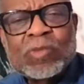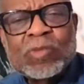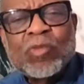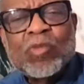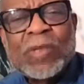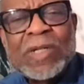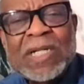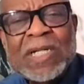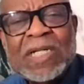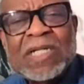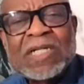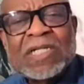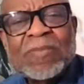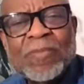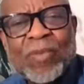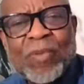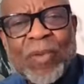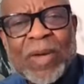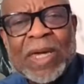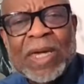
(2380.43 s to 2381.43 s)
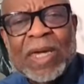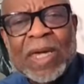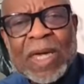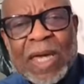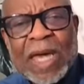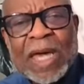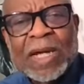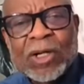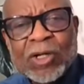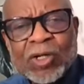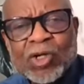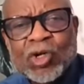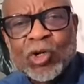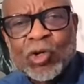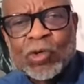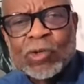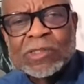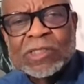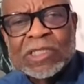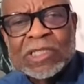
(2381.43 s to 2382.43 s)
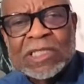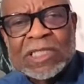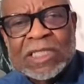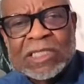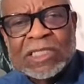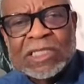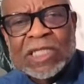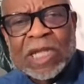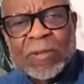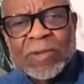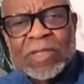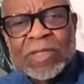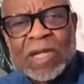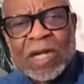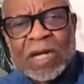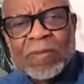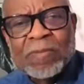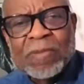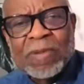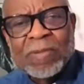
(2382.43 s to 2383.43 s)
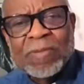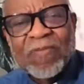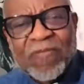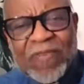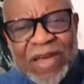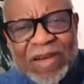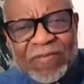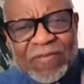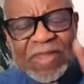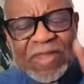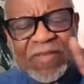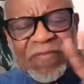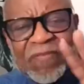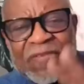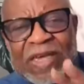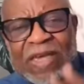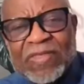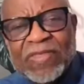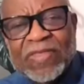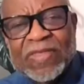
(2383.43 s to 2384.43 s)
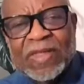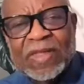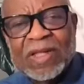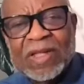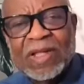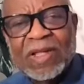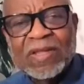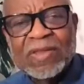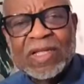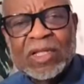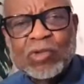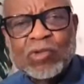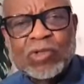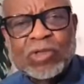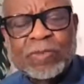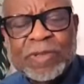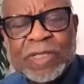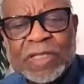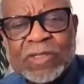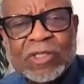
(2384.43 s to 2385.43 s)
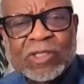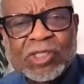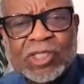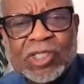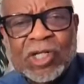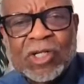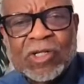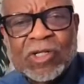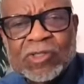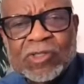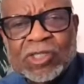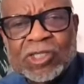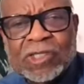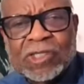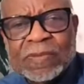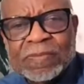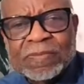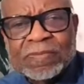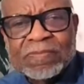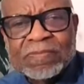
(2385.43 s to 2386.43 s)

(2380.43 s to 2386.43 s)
but we need to pray and encourage and teach our young people, fight for the faith that used to be in the church.